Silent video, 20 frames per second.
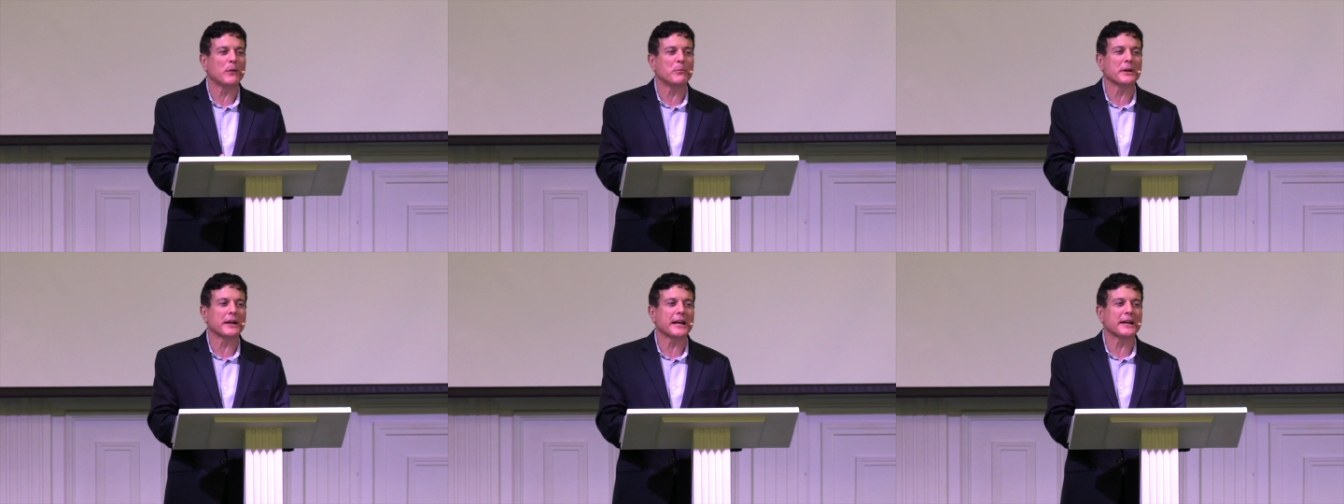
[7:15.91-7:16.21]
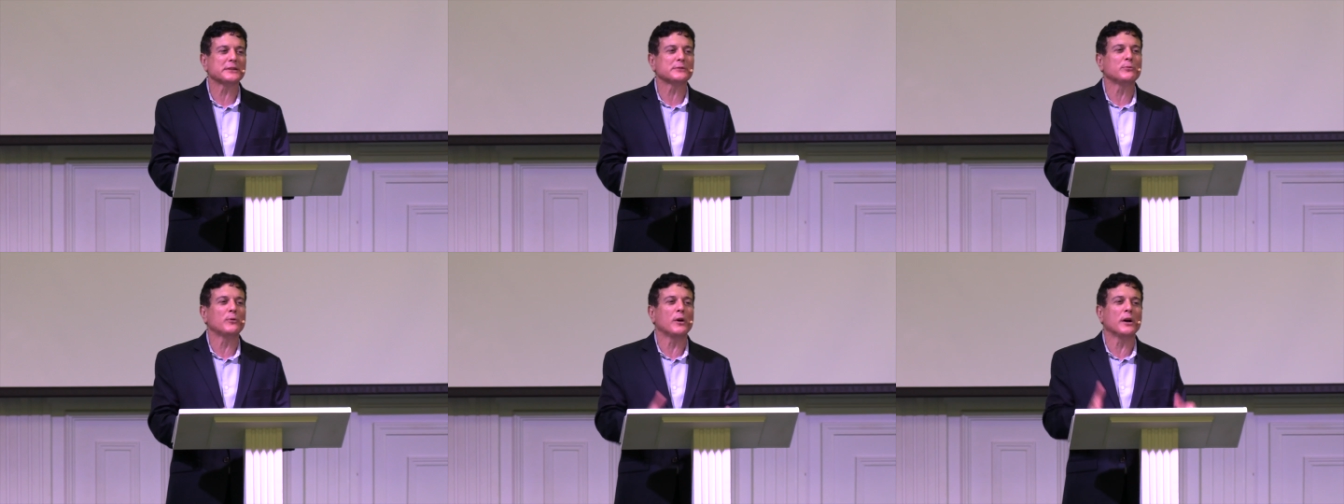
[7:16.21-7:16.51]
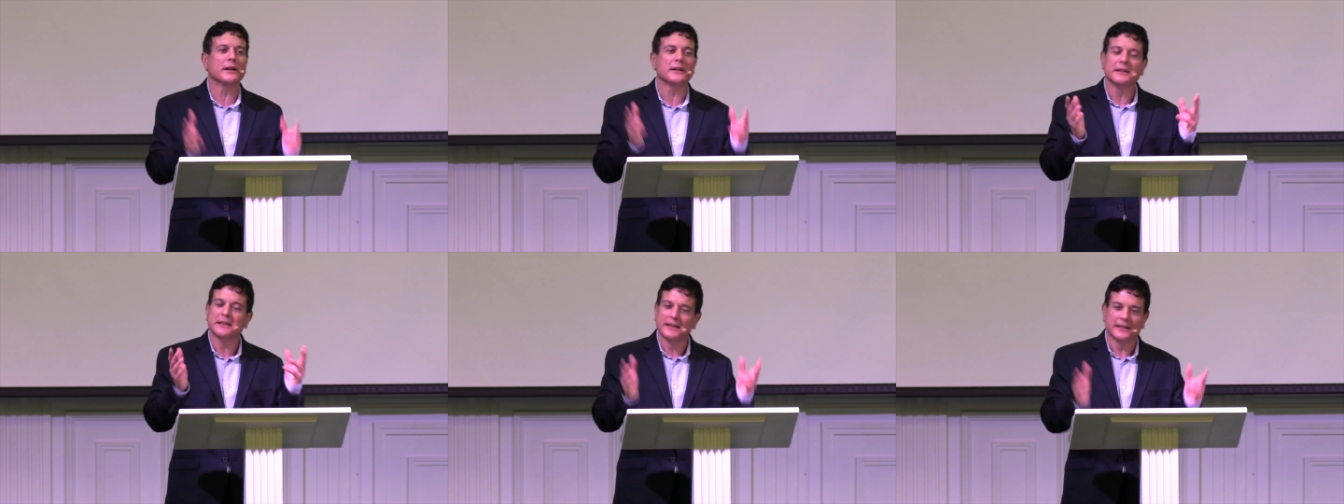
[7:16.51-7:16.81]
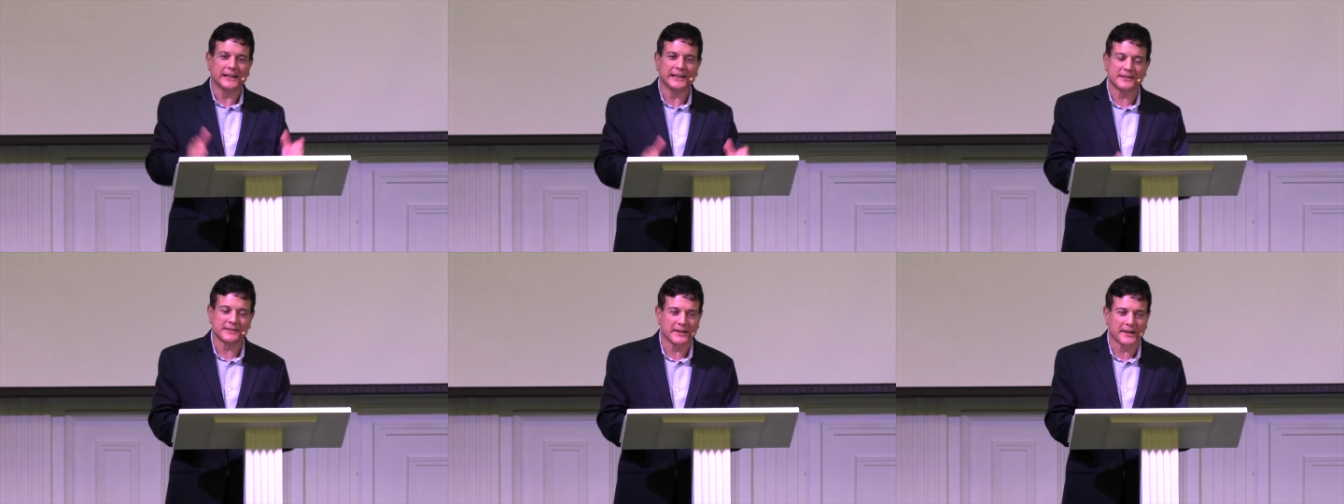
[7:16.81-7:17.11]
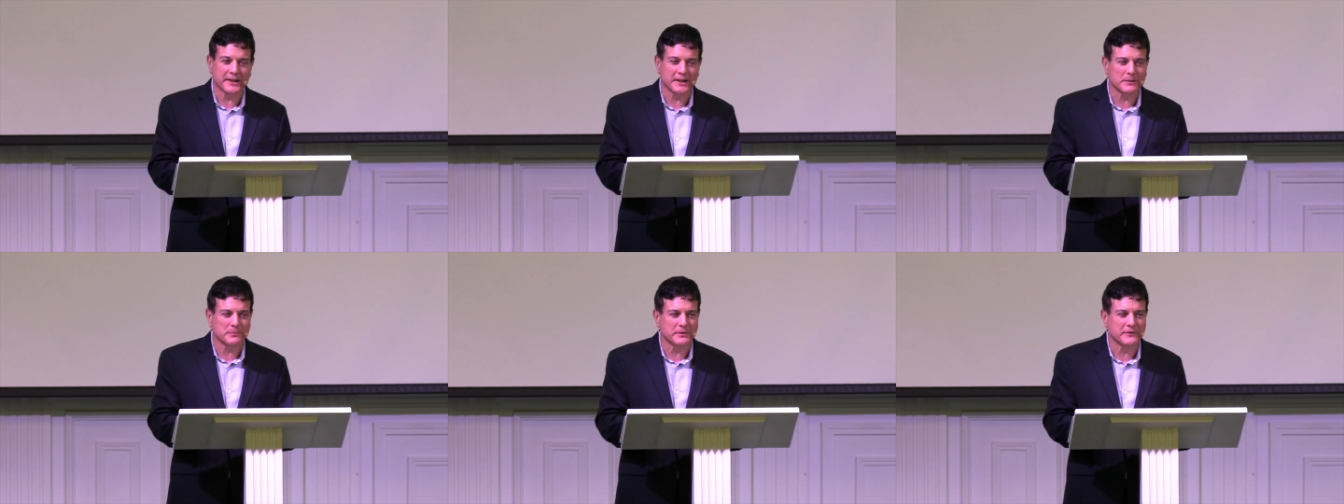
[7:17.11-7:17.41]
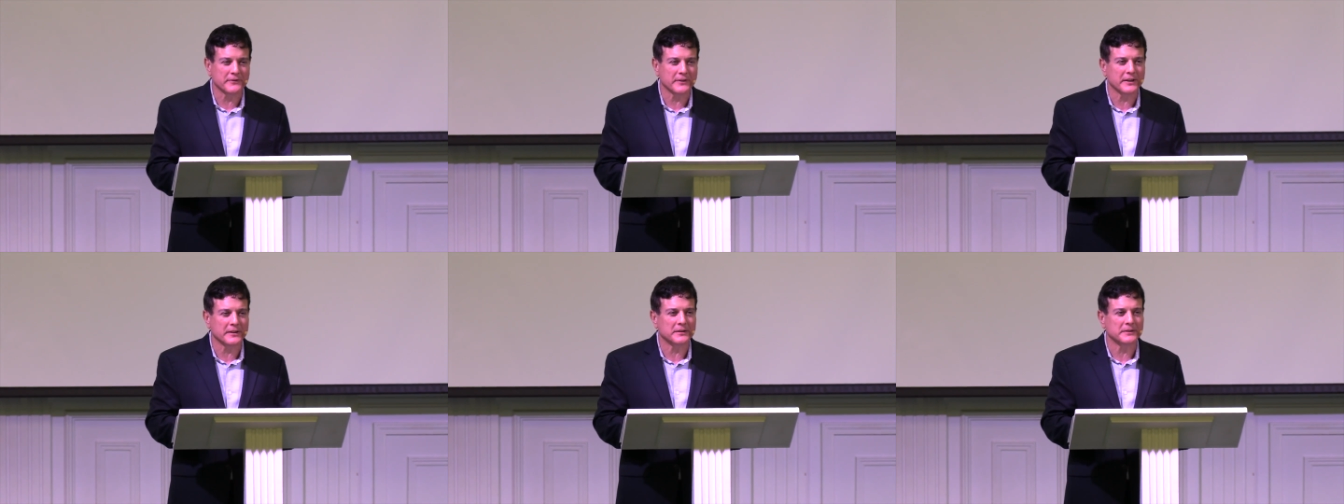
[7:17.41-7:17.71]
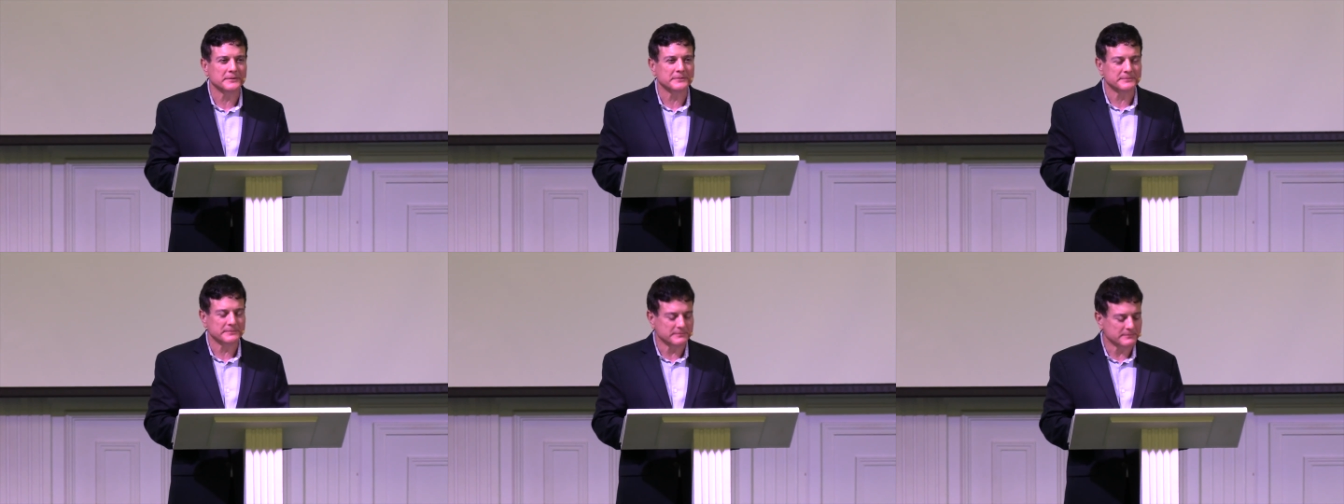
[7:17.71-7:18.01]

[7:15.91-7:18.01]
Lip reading: But guess what? It's not going to prevail.